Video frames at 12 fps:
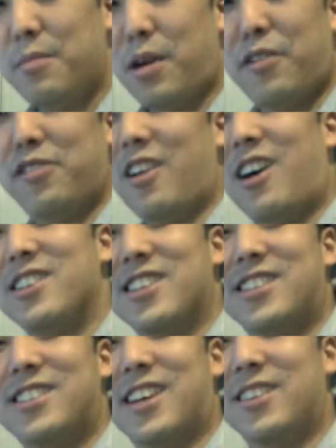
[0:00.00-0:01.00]
my fly's
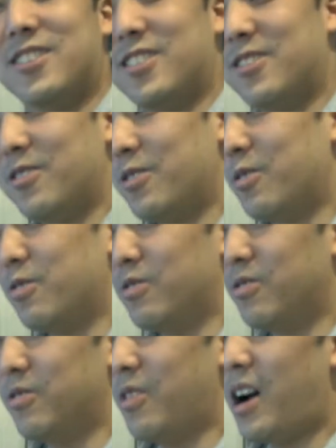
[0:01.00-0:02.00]
undone, or
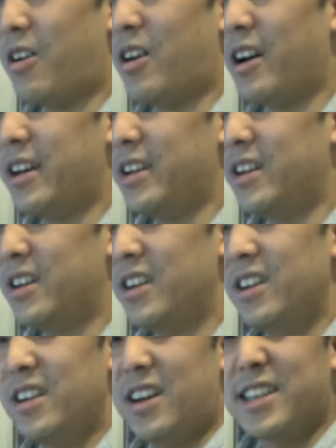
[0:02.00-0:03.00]
wow, I
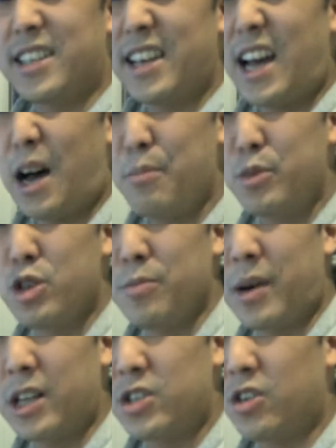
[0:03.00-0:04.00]
say too
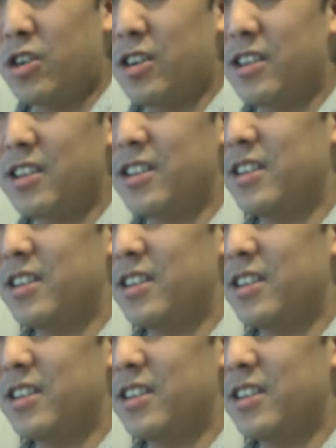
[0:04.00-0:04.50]
much, or